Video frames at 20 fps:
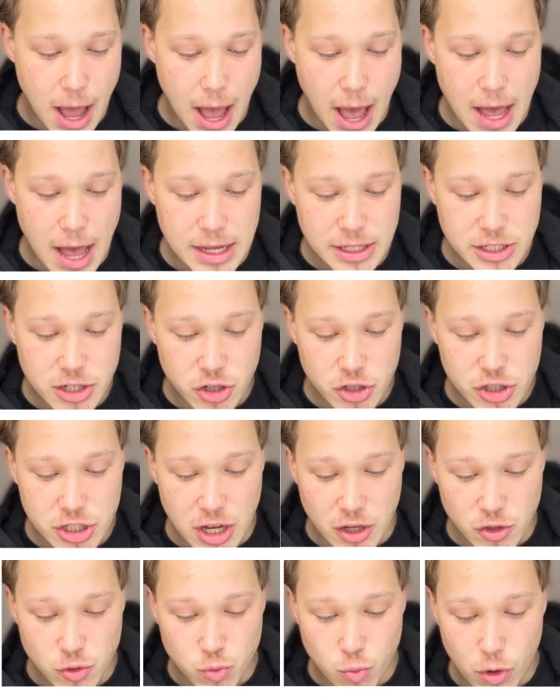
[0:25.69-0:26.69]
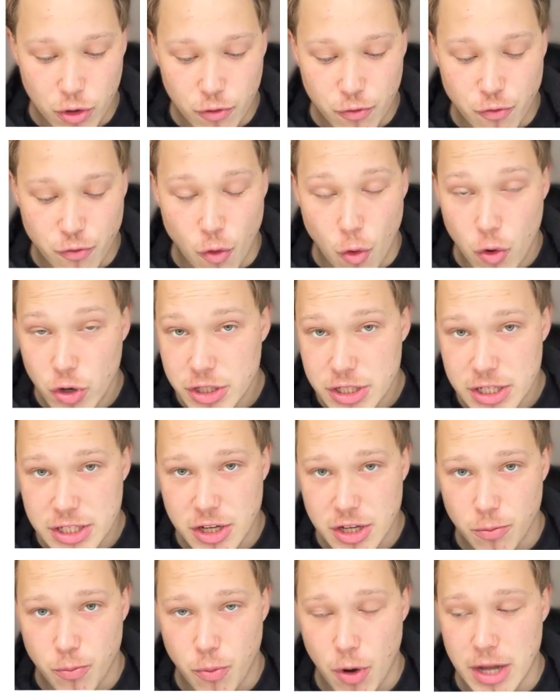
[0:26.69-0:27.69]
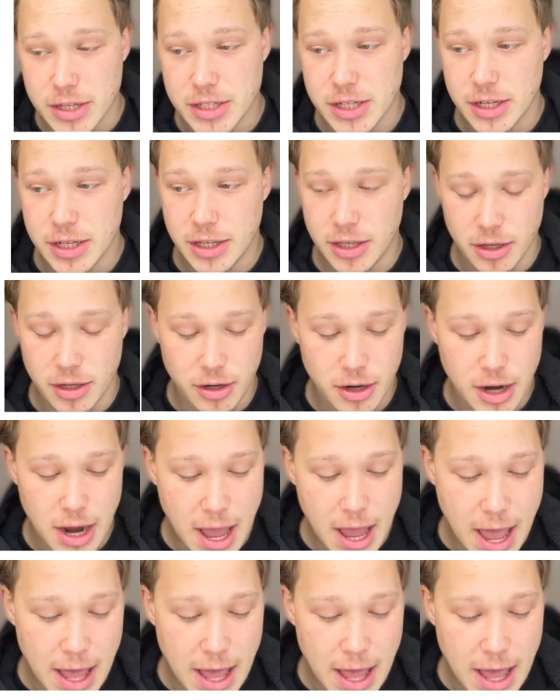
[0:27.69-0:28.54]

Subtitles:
Ask ourselves what forces are present here,